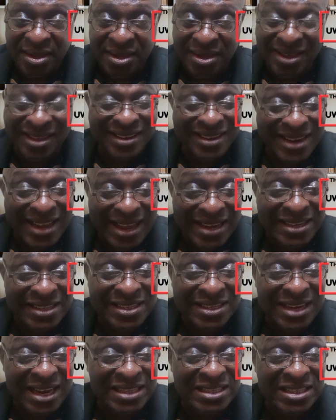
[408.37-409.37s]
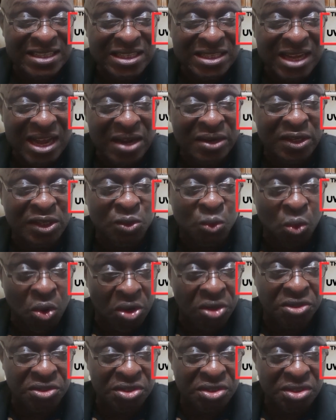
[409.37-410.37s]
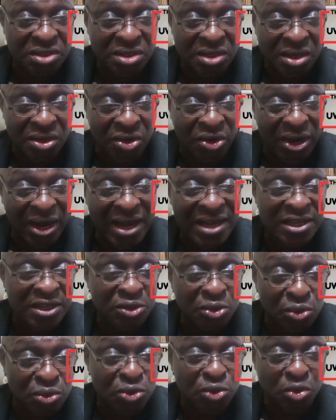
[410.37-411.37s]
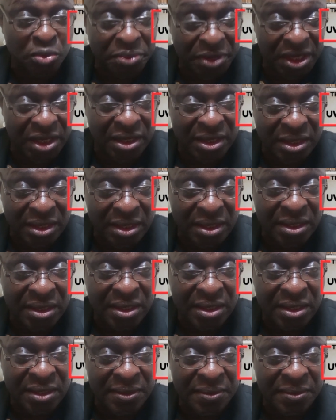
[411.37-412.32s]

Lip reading: In reality, that is how it was, or how it used to be.